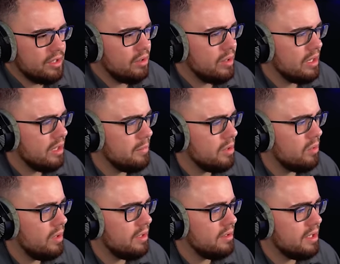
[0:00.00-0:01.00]
Okay, let me
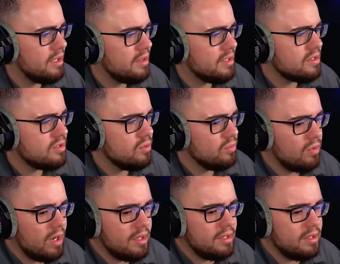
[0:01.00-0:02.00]
go ahead and get this suit
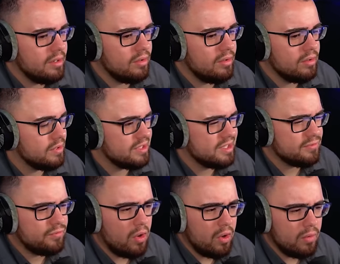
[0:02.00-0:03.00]
right here. Is this
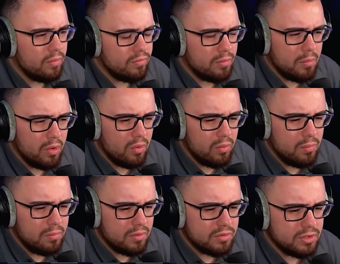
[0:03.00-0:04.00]
far from
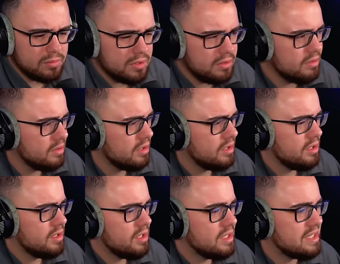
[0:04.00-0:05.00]
home or something?
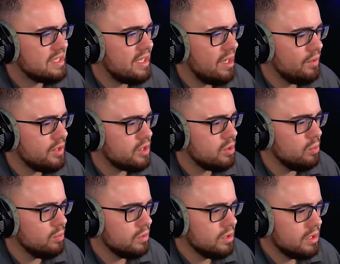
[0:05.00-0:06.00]
Stealth
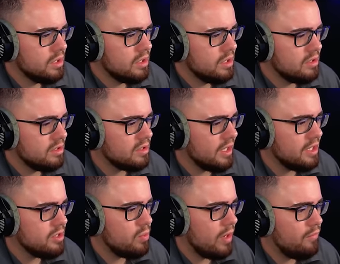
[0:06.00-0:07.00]
suit. Looks like
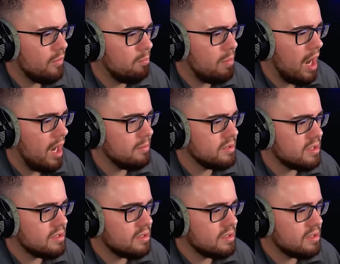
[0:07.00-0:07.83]
he's ready for bombs and